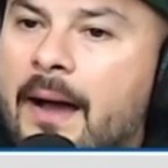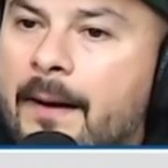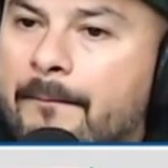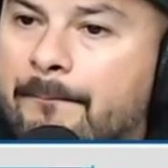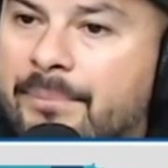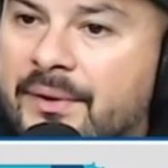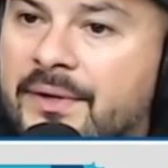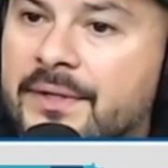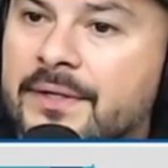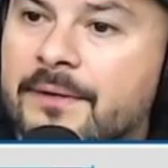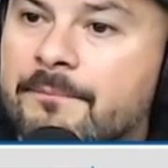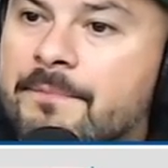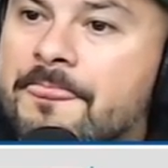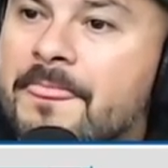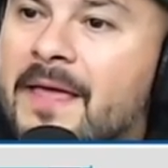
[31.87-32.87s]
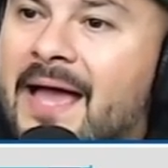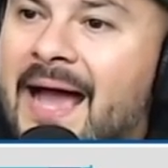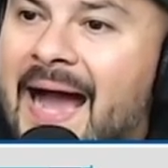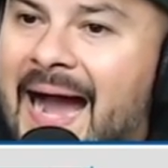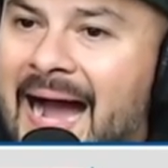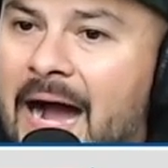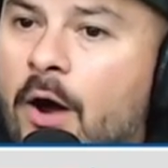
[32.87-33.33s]
But
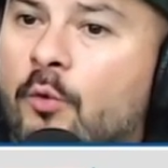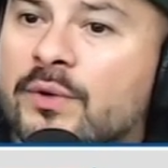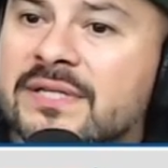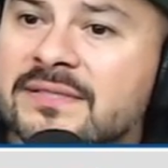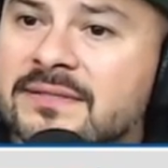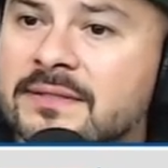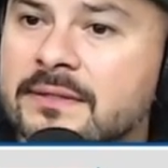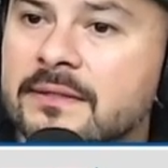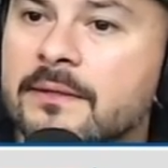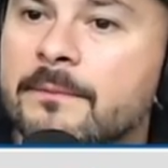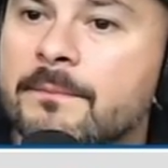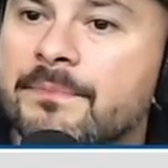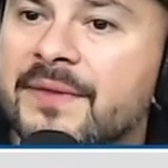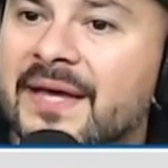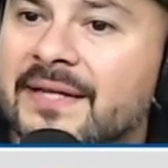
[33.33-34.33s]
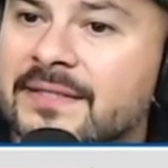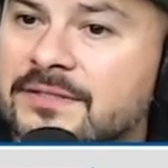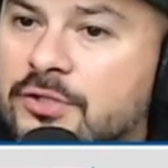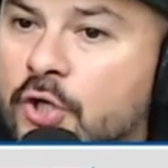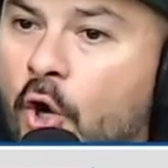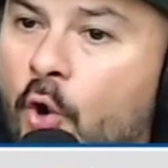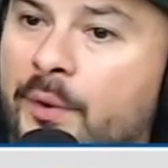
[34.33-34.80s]
how is it that it's
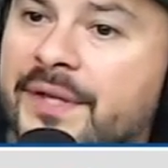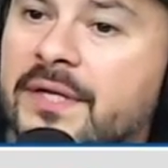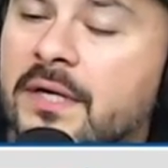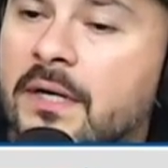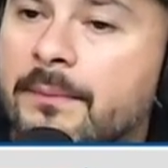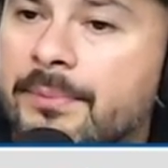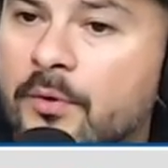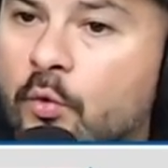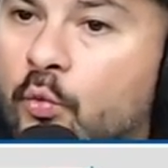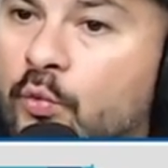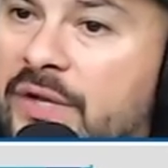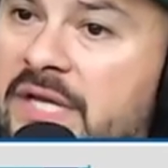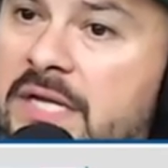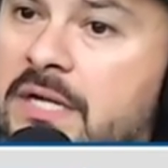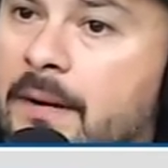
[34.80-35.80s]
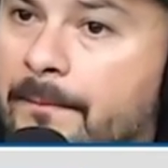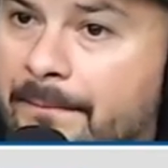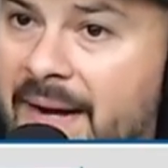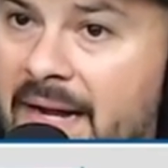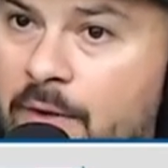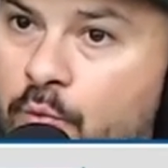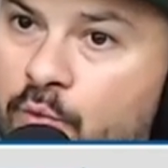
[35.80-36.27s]
going up week
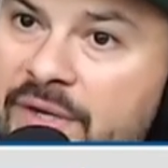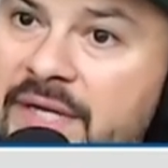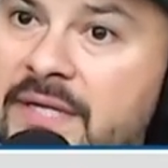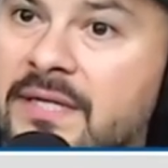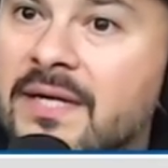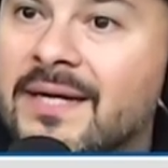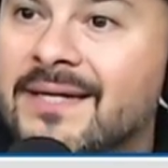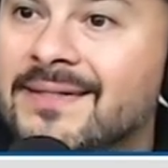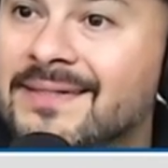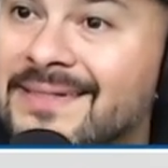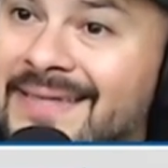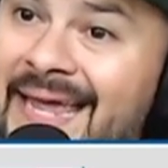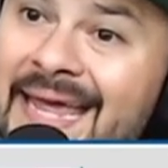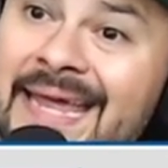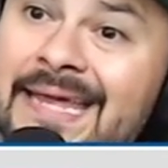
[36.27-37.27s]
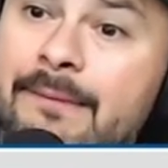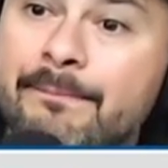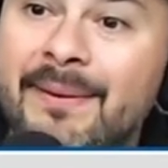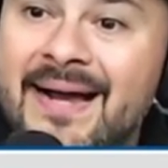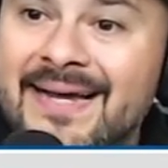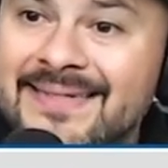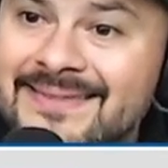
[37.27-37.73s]
by week, day
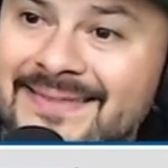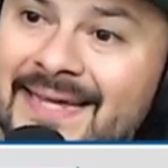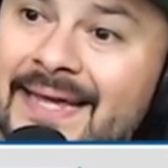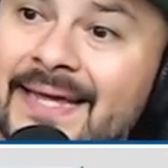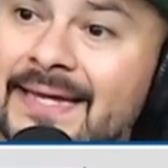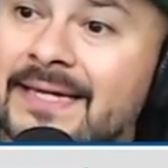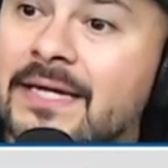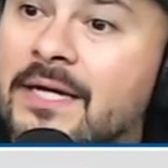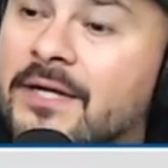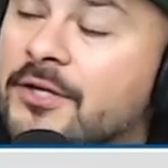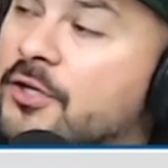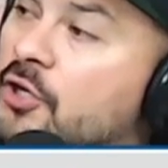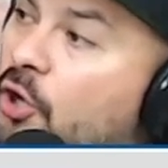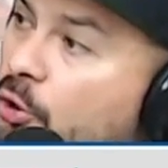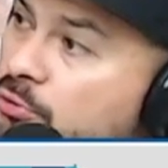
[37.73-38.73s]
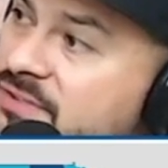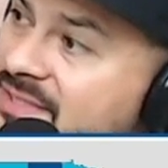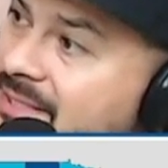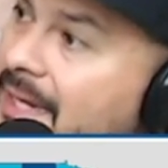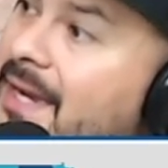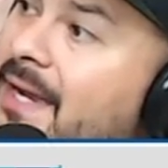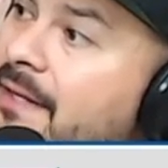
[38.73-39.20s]
by day, no
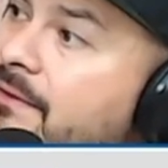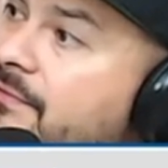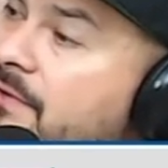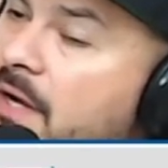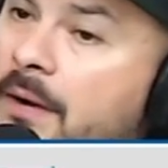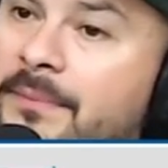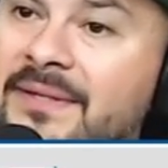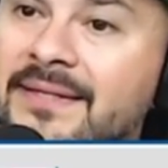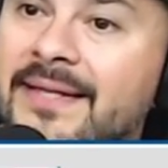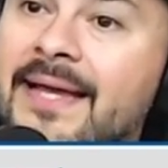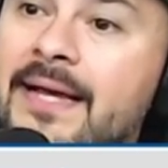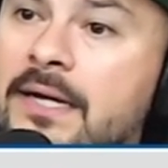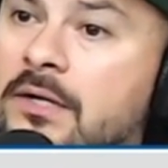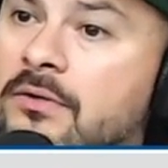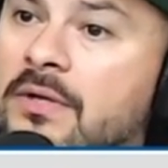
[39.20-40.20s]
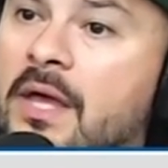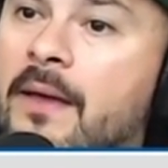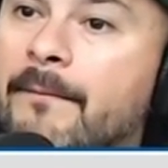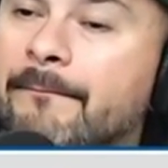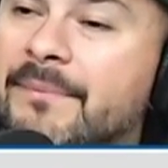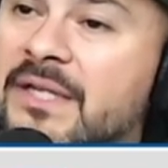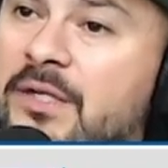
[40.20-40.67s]
sign of coming down?
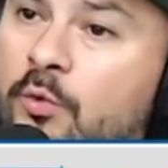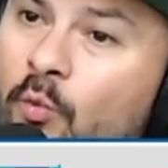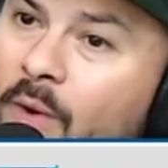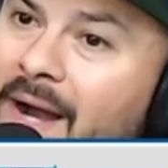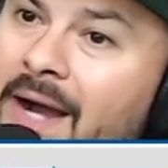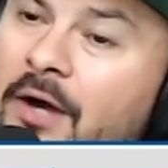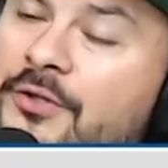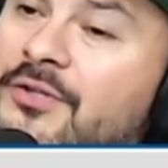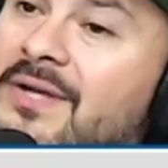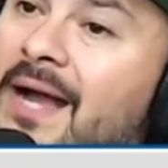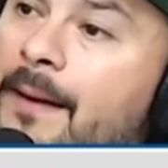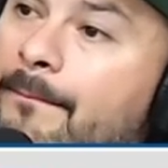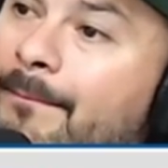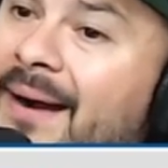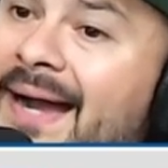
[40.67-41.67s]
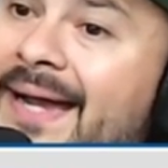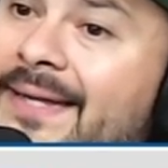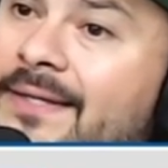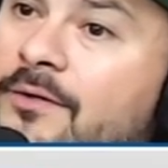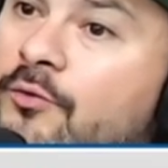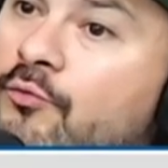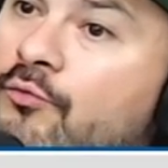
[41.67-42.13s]
Meanwhile, you got
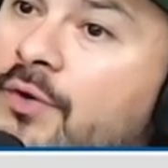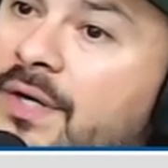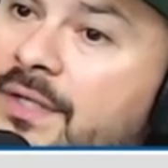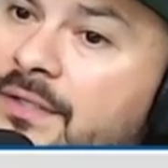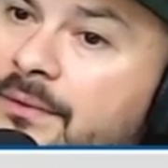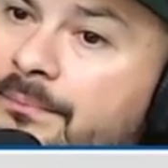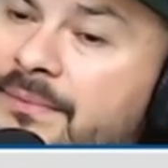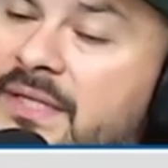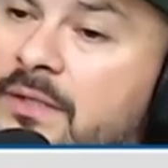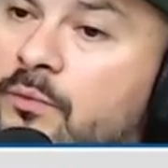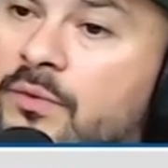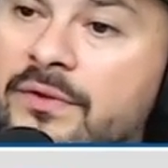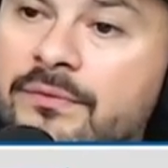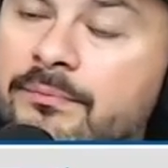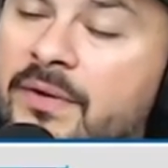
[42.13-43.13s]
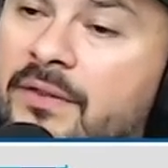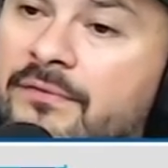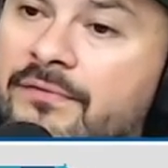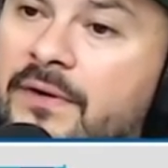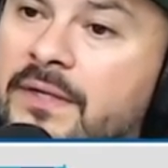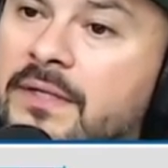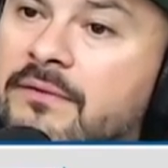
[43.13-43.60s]
Biden running to meet with
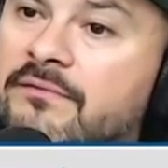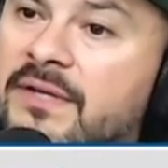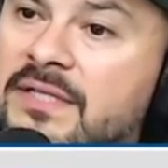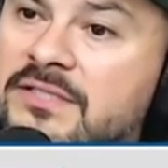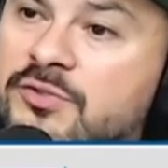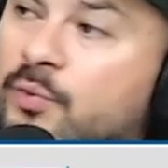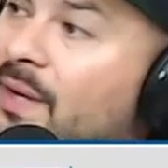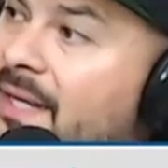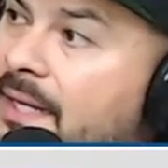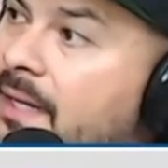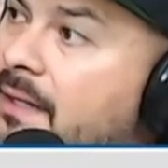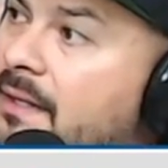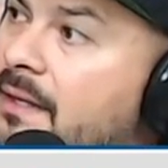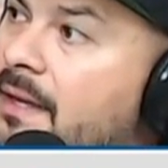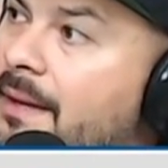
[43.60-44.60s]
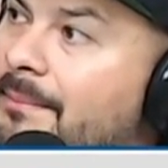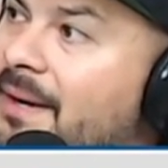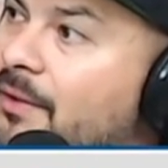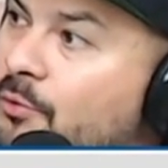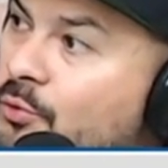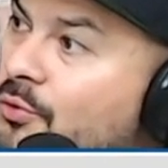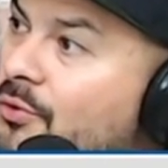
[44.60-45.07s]
motherfucking Venezuela and
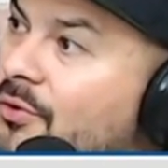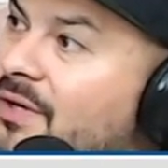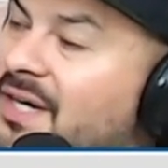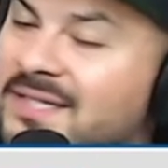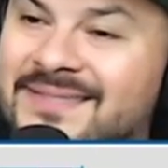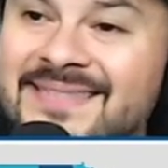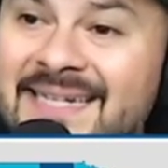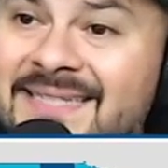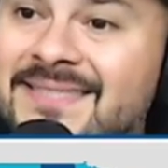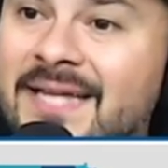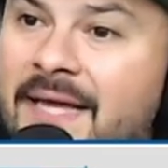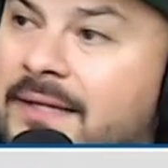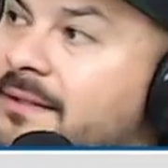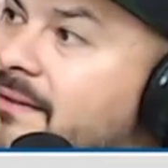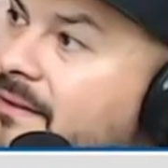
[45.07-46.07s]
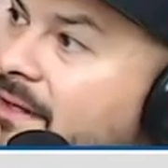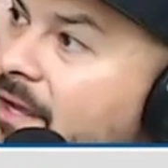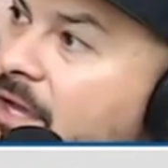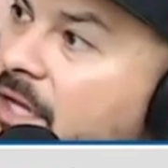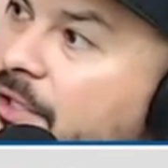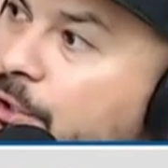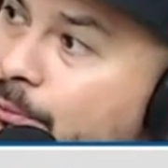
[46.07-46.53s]
Maduro, a dictator.
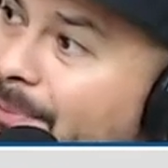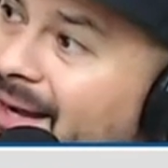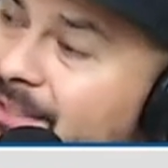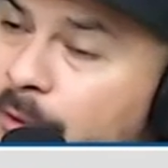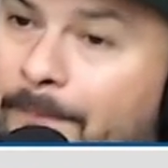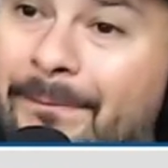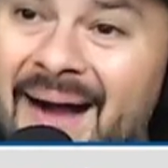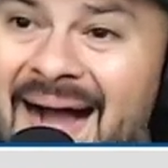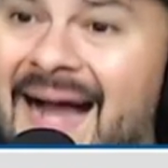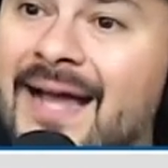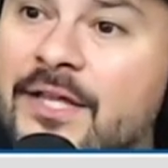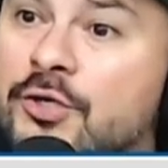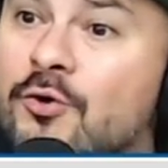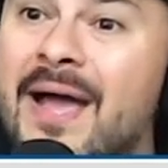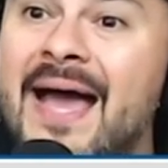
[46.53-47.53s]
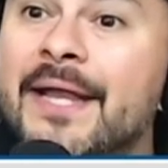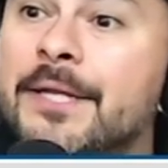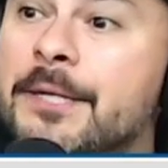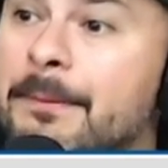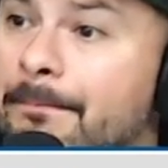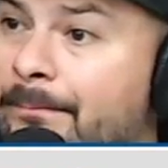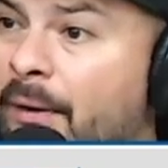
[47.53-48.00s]
You're about to buy. You had an
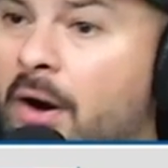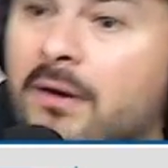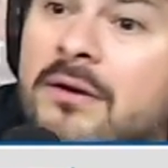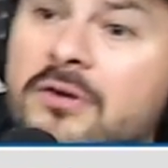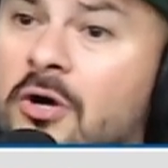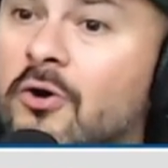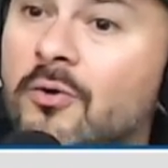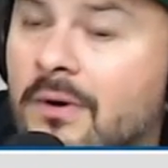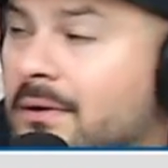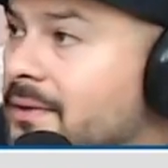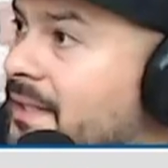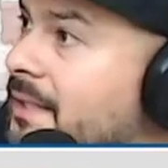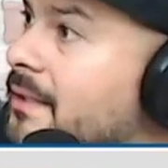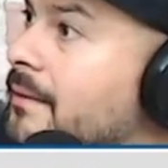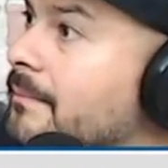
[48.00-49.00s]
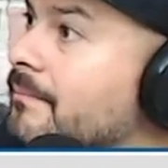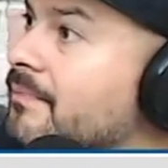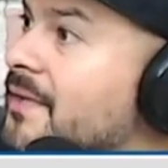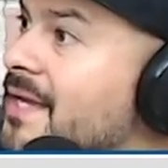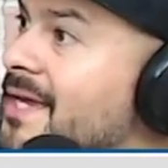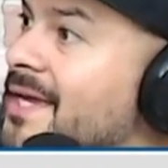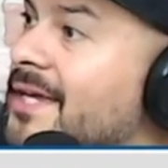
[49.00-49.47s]
embargo on him.
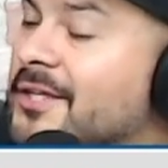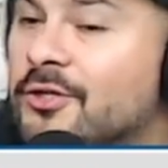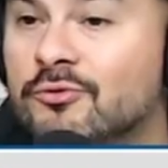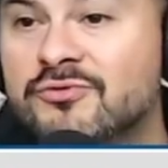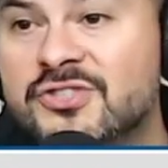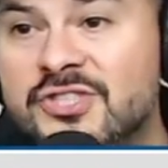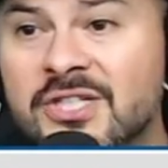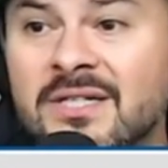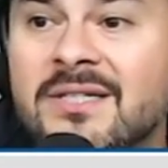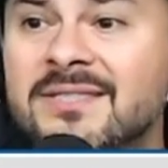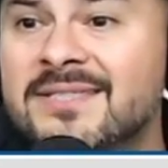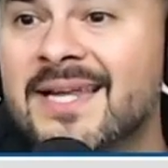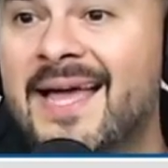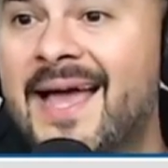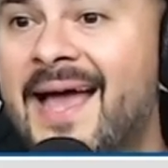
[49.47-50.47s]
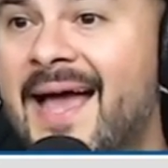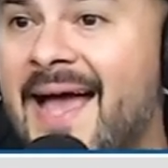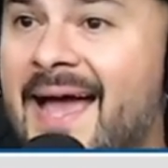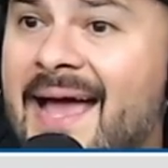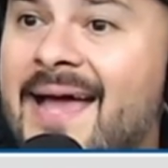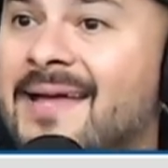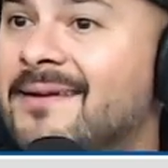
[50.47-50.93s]
You just
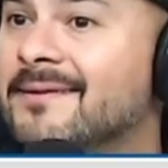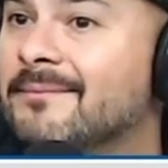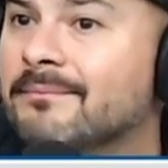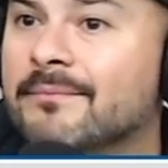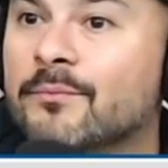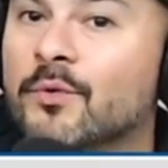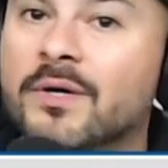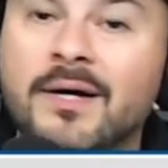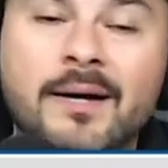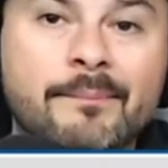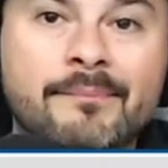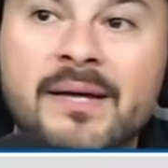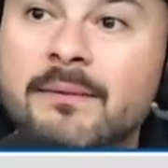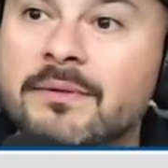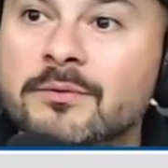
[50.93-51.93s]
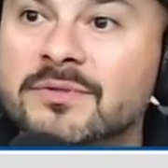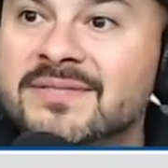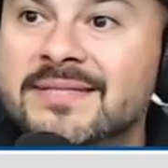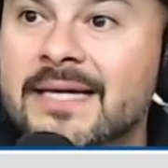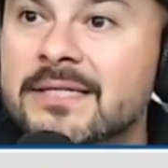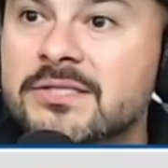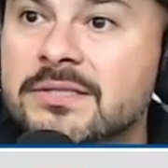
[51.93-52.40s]
had, what, maybe it was
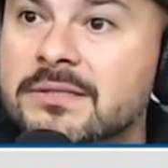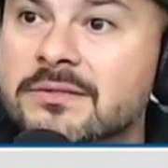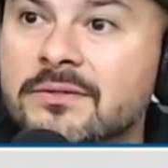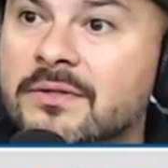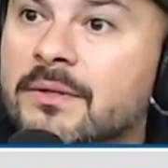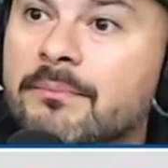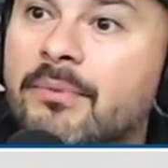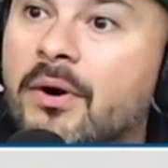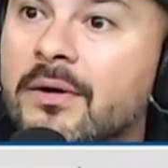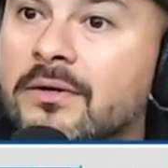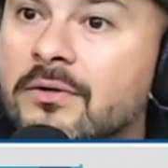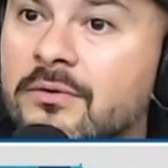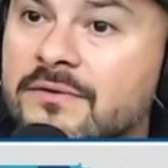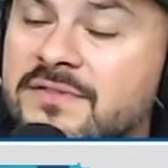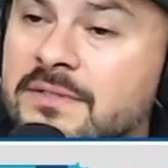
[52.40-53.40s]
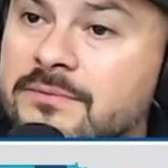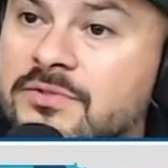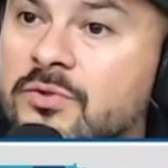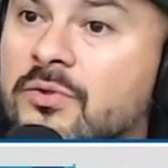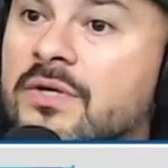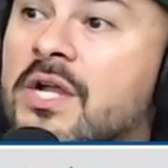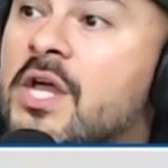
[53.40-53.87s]
sanctions or an embargo of some
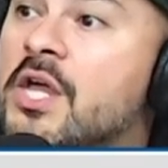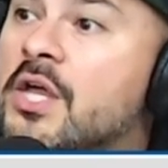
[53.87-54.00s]
sort.